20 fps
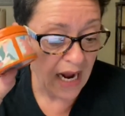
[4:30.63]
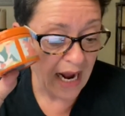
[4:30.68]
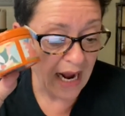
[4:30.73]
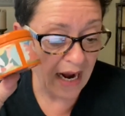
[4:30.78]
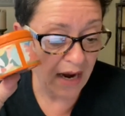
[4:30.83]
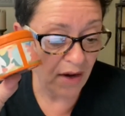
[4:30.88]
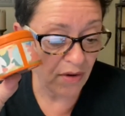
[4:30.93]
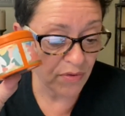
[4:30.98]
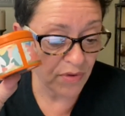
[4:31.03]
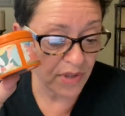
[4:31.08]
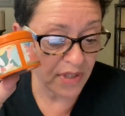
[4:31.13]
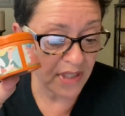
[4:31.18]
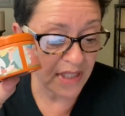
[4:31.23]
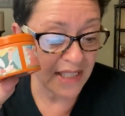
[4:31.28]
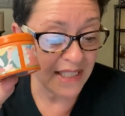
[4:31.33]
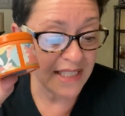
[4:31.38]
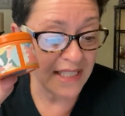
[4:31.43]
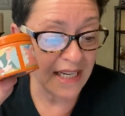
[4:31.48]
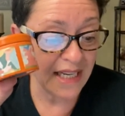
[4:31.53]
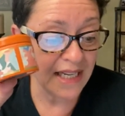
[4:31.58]
ounce
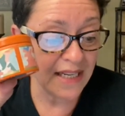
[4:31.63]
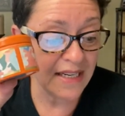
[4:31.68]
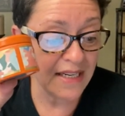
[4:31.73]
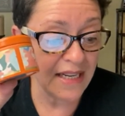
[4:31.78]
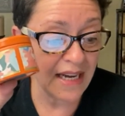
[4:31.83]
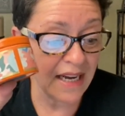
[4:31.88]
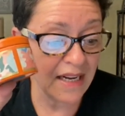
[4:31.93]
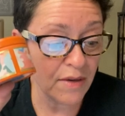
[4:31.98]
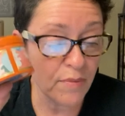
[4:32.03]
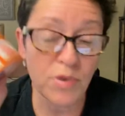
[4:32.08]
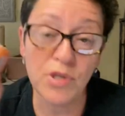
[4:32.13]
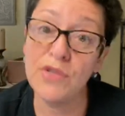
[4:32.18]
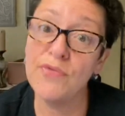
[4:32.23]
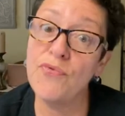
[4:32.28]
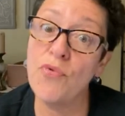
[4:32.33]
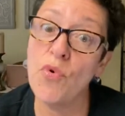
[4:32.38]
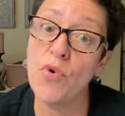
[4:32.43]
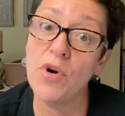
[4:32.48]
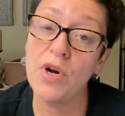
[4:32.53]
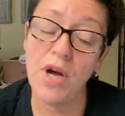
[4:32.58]
tin and it was
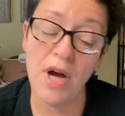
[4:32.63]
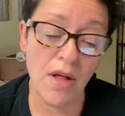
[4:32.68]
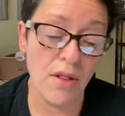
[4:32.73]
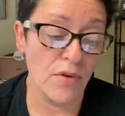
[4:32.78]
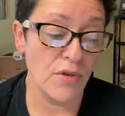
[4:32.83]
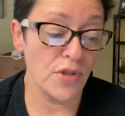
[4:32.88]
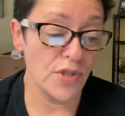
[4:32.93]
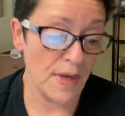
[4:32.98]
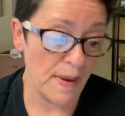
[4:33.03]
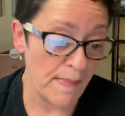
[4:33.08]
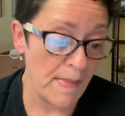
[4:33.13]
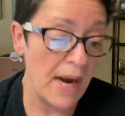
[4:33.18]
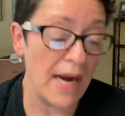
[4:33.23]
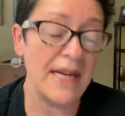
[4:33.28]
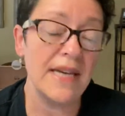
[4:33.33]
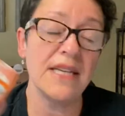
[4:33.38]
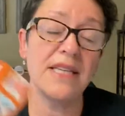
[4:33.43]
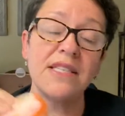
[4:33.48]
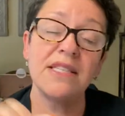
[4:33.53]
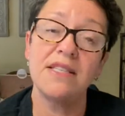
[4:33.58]
$4
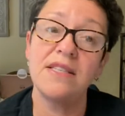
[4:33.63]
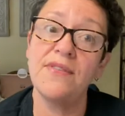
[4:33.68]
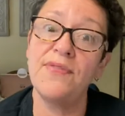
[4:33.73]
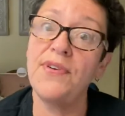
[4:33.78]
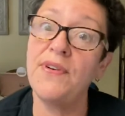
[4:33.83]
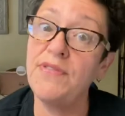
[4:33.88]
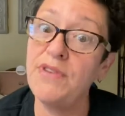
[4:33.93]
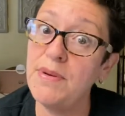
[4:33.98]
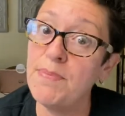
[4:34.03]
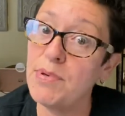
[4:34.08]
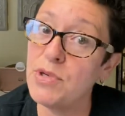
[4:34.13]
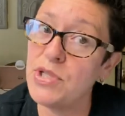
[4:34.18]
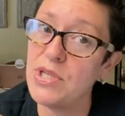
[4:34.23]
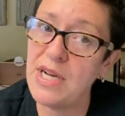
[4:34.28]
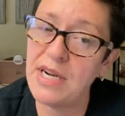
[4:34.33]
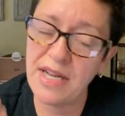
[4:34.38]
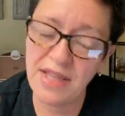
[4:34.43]
minus the 15%.